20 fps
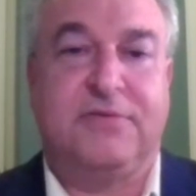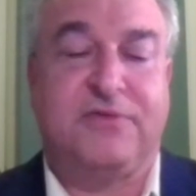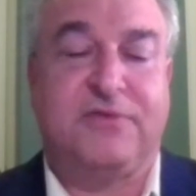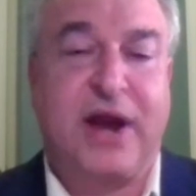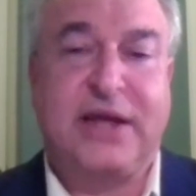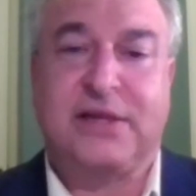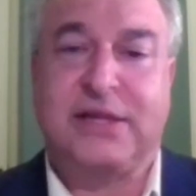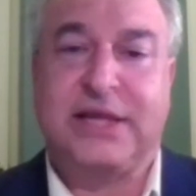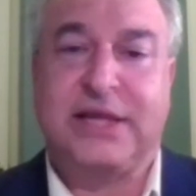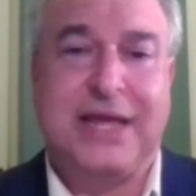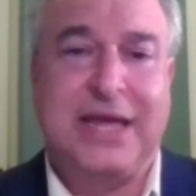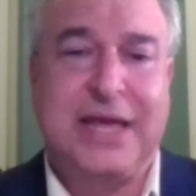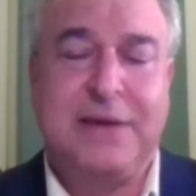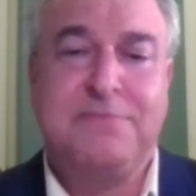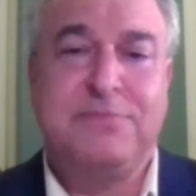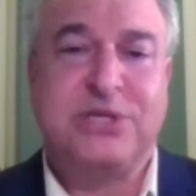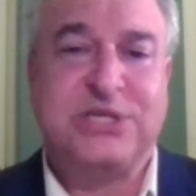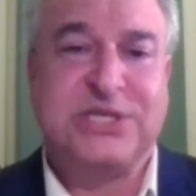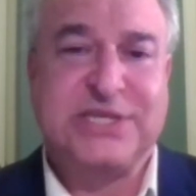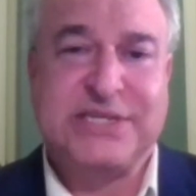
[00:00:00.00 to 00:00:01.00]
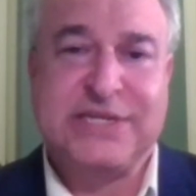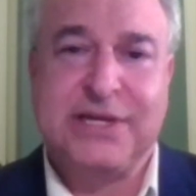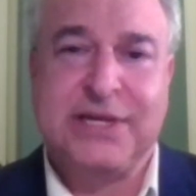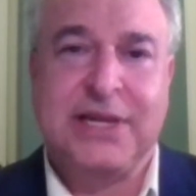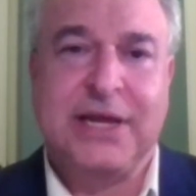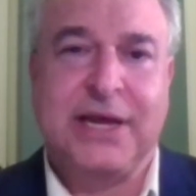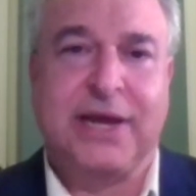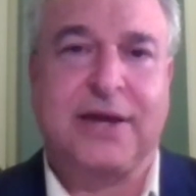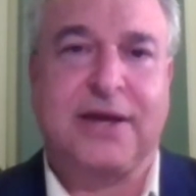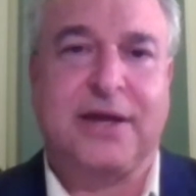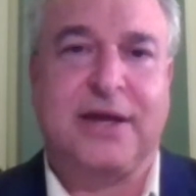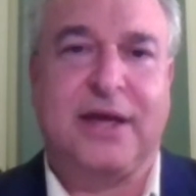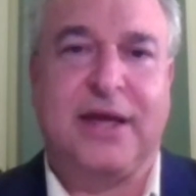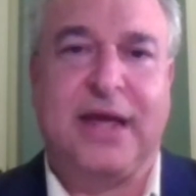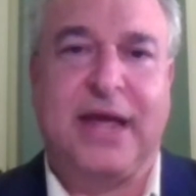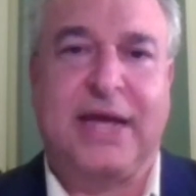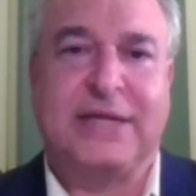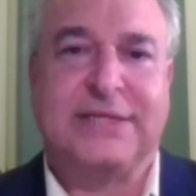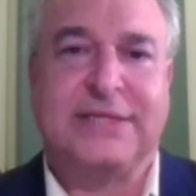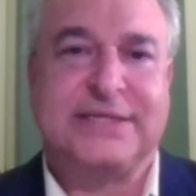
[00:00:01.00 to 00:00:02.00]
frankly, imbecilic
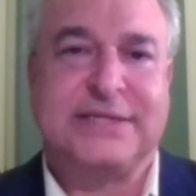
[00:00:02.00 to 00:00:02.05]
and